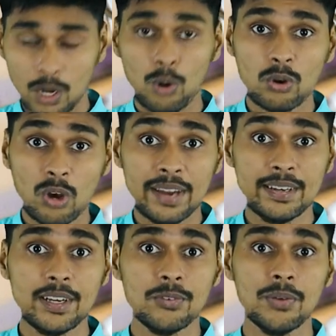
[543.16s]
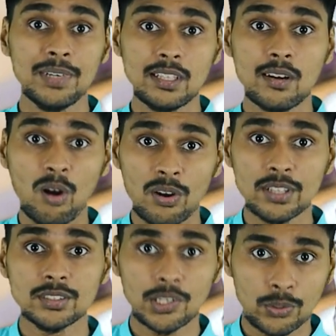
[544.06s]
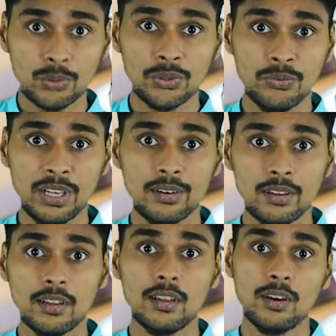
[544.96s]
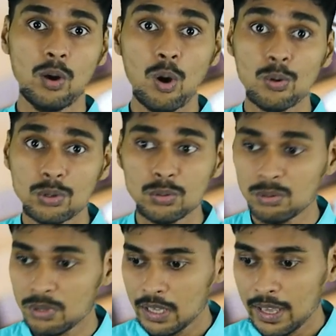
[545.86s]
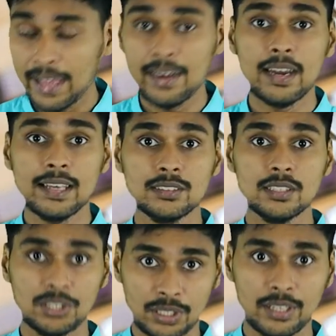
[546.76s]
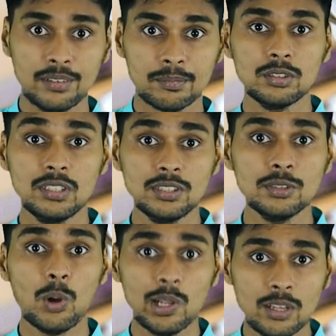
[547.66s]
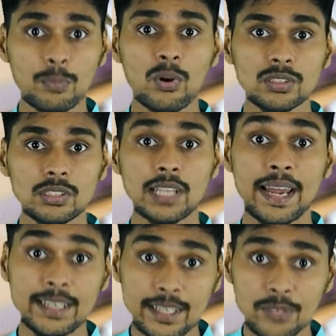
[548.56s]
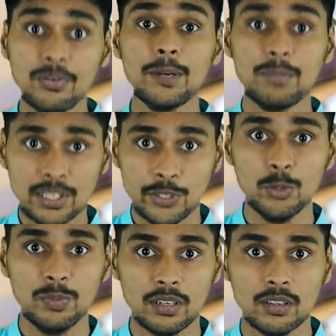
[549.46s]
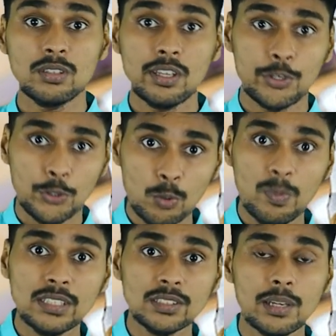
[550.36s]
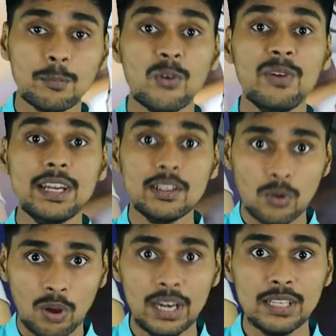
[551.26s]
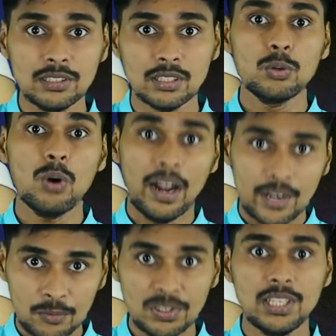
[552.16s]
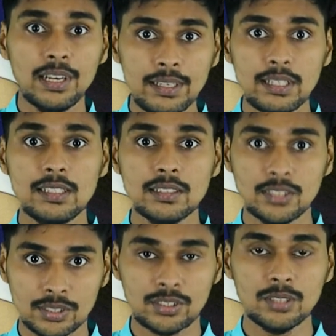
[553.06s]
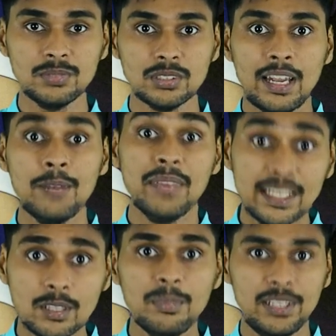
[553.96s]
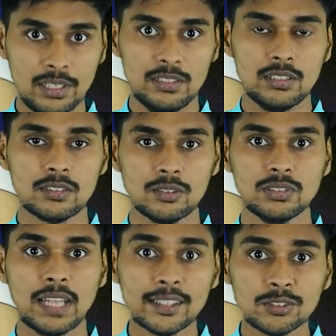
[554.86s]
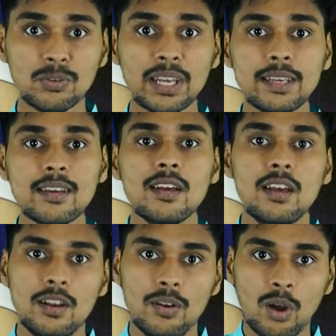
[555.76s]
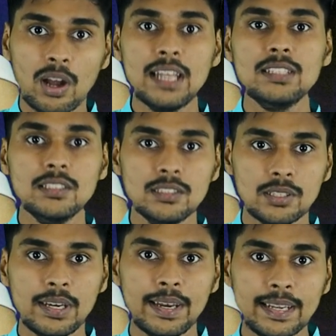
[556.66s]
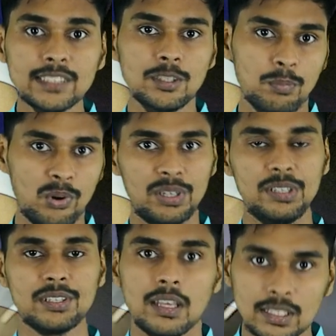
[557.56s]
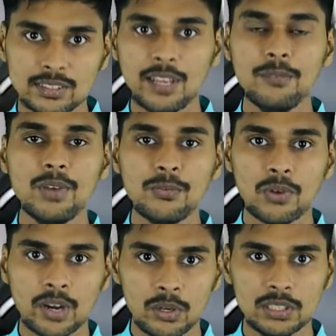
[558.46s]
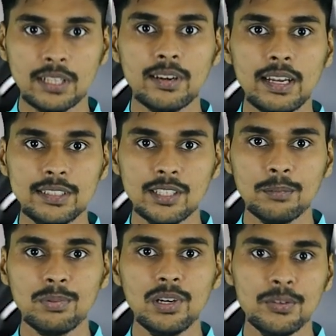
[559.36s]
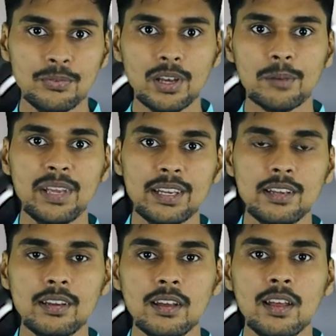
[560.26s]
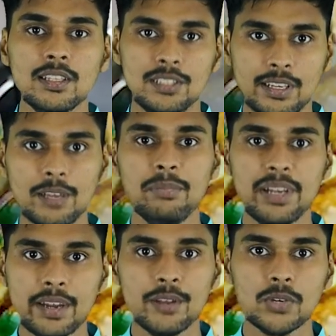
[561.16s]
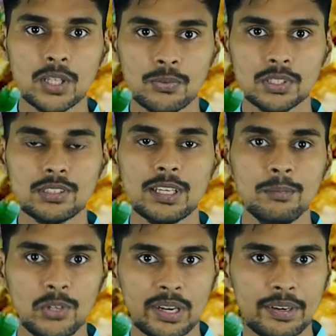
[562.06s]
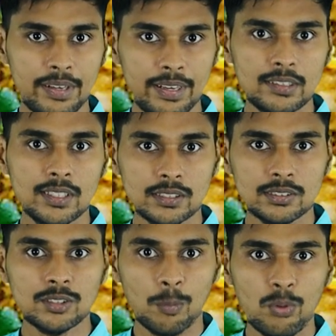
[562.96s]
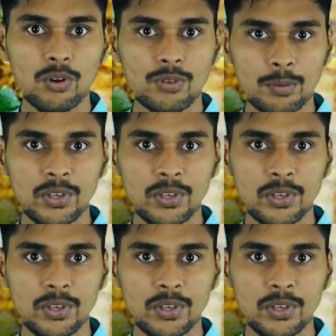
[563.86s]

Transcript: how to identify whether onions are cooked well, now how to analyze the chicken. So this is all the process identified by the human. So the humans are providing knowledge to artificial intelligence systems and make them intelligent. That's why knowledge engineering is important. In the same way, for our general example, if you are making chicken biryani for the first time, you can take the support from